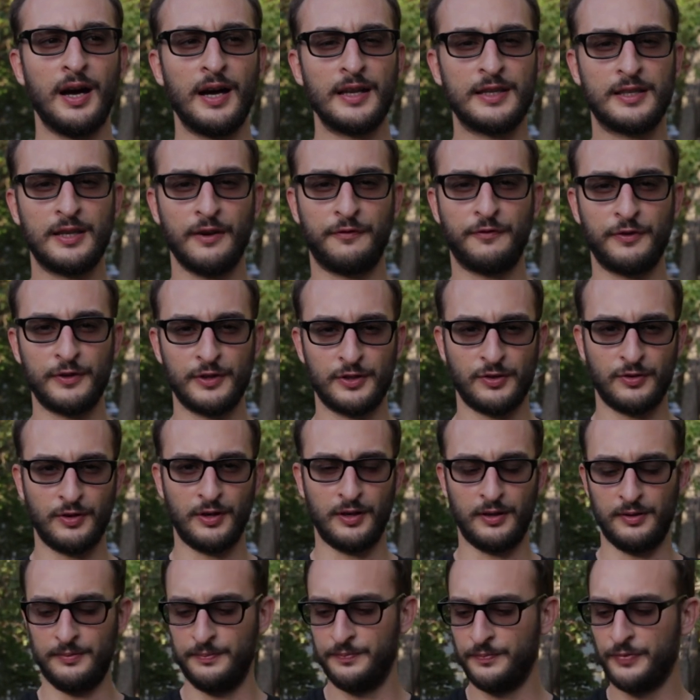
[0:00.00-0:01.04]
a different
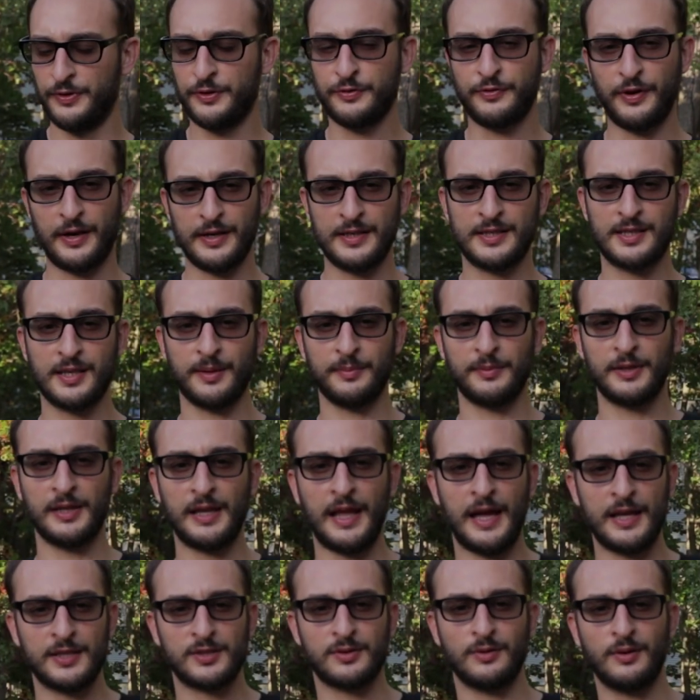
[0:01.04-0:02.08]
drill. It's very similar to the
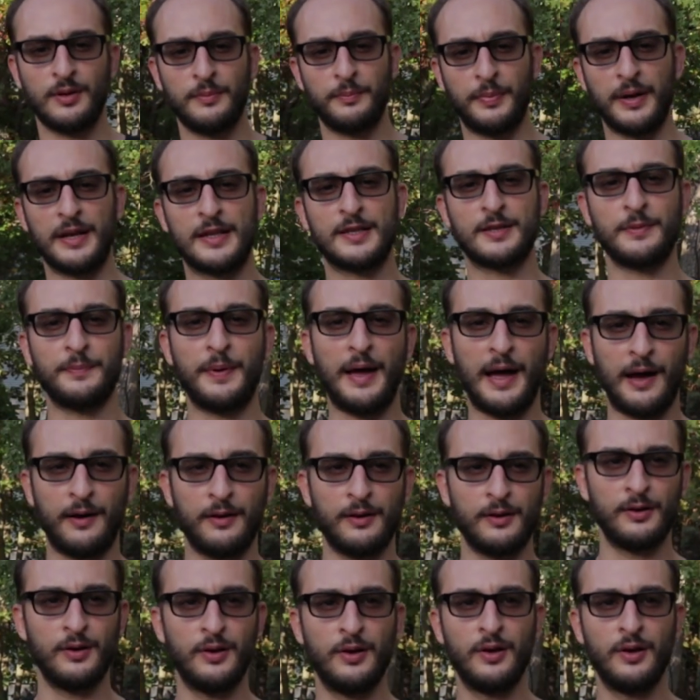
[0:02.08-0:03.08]
last one, but it's about